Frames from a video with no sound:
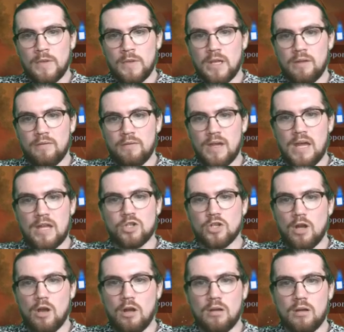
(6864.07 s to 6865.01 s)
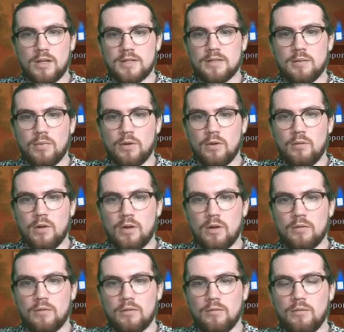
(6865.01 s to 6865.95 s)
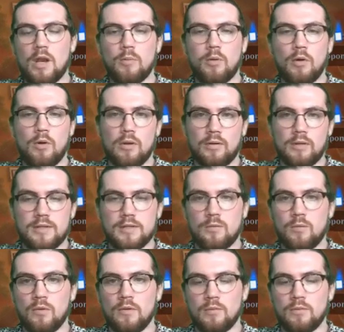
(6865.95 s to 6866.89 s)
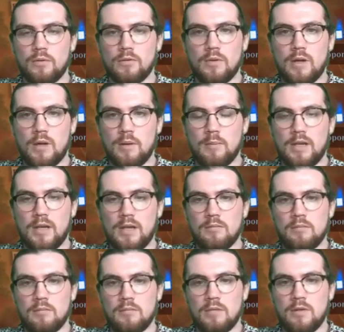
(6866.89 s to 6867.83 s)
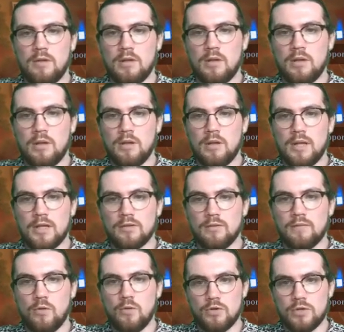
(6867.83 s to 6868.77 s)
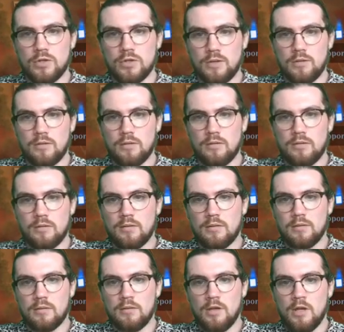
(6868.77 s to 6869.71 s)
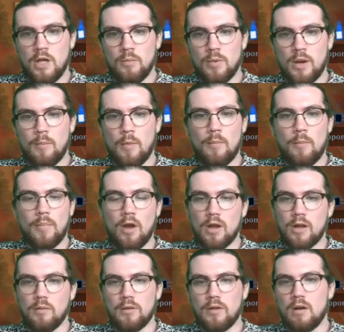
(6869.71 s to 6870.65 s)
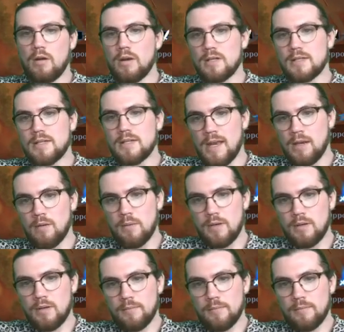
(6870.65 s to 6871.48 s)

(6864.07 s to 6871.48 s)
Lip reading: If he has shock, it's a blowout. Not a blowout, it's a 1-for-1. I mean, it's unfortunate. But I'm not blocking with Arcanist anyway.